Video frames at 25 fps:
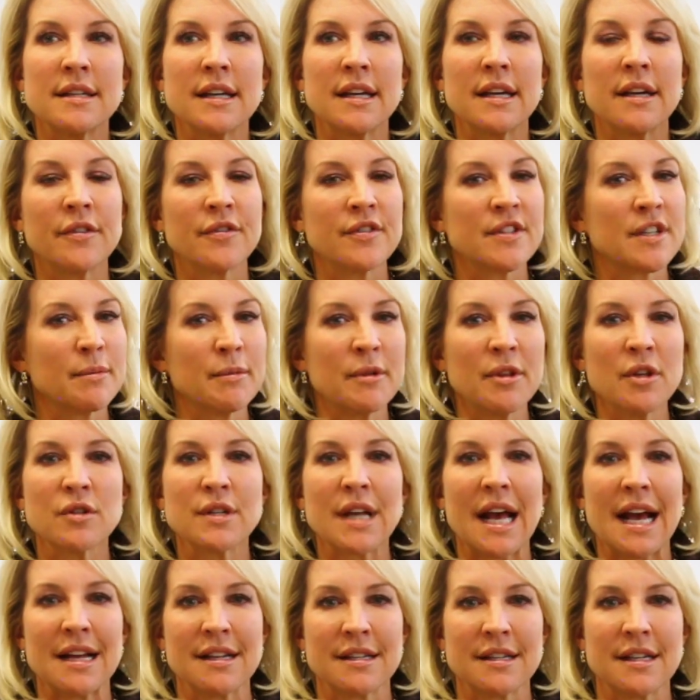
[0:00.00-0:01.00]
is if some of
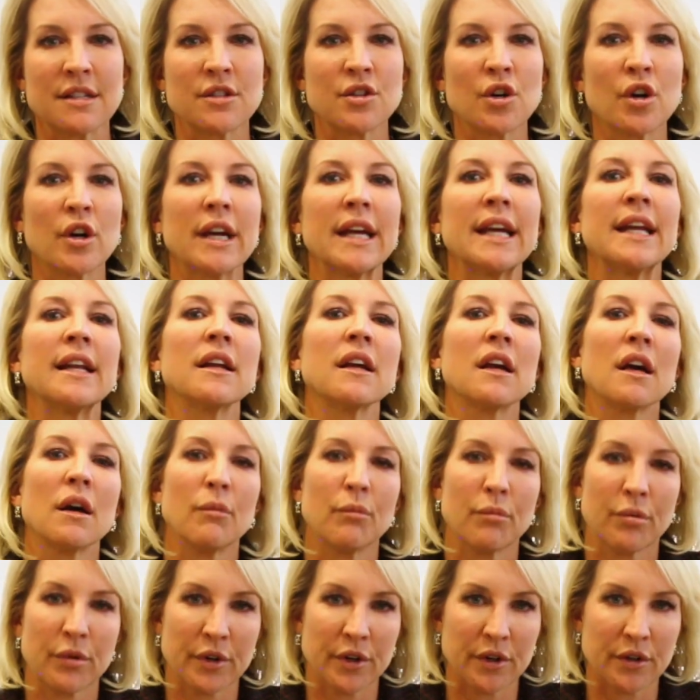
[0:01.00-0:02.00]
those assets are
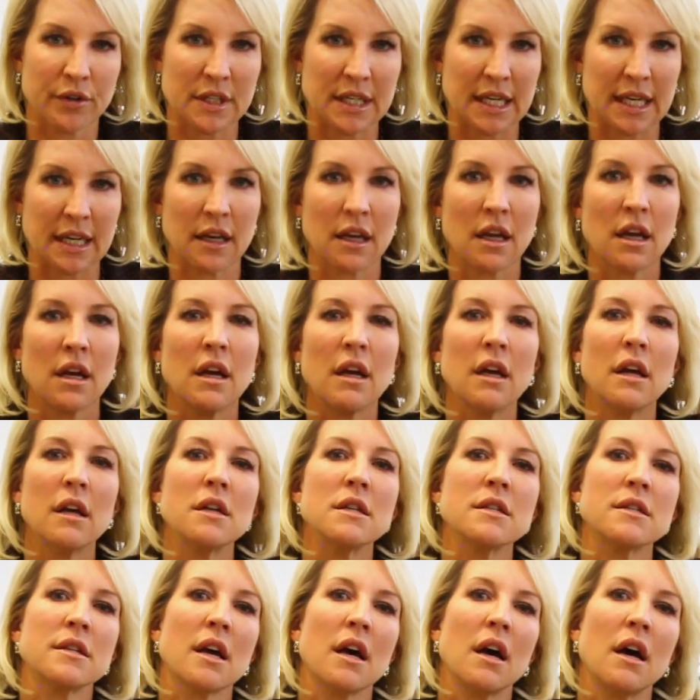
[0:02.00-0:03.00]
income producing.
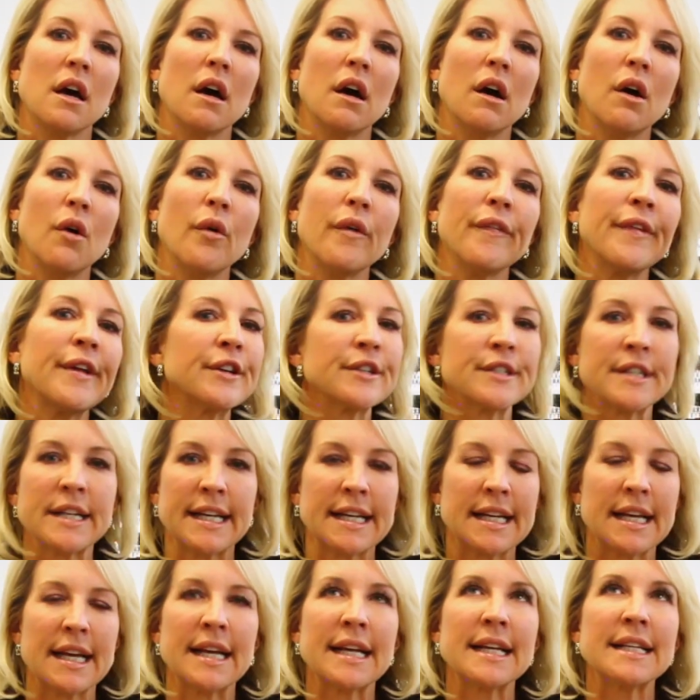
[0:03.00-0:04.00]
So there's
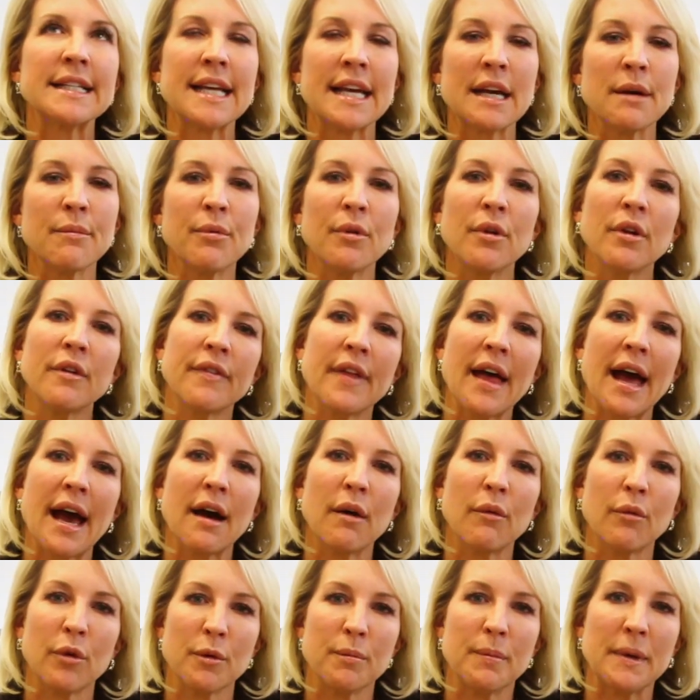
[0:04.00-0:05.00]
an example of
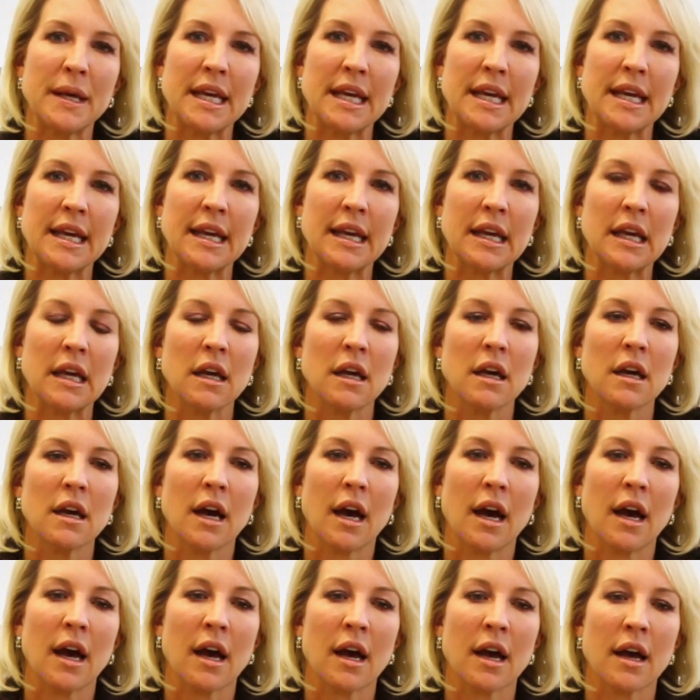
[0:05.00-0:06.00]
that would be,
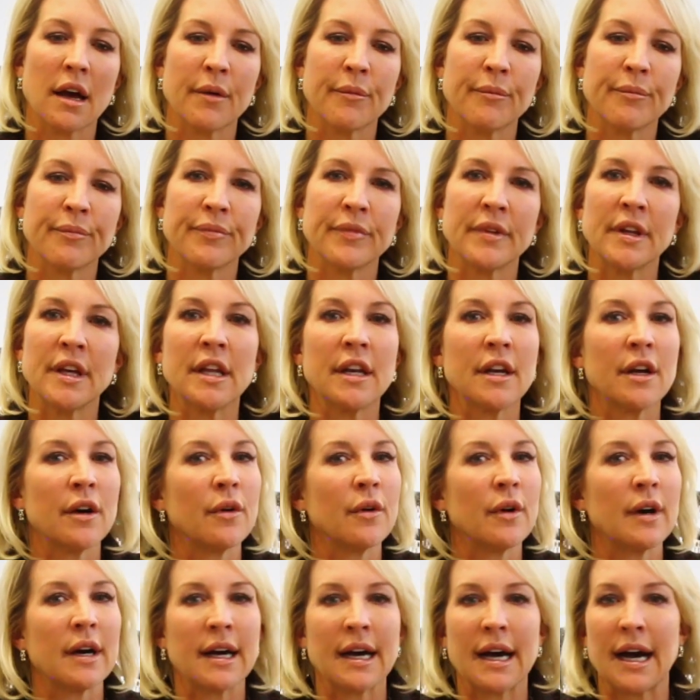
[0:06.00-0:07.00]
um, you
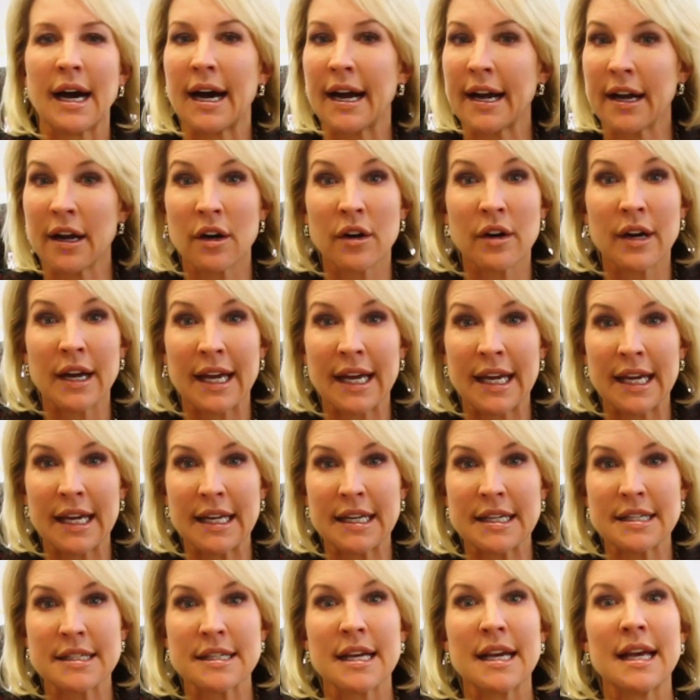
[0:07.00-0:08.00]
know,
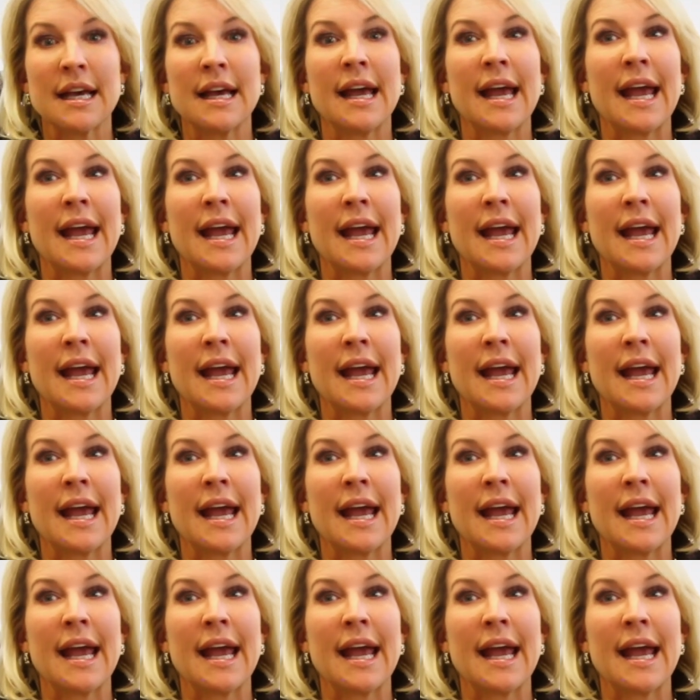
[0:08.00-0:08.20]
IRAs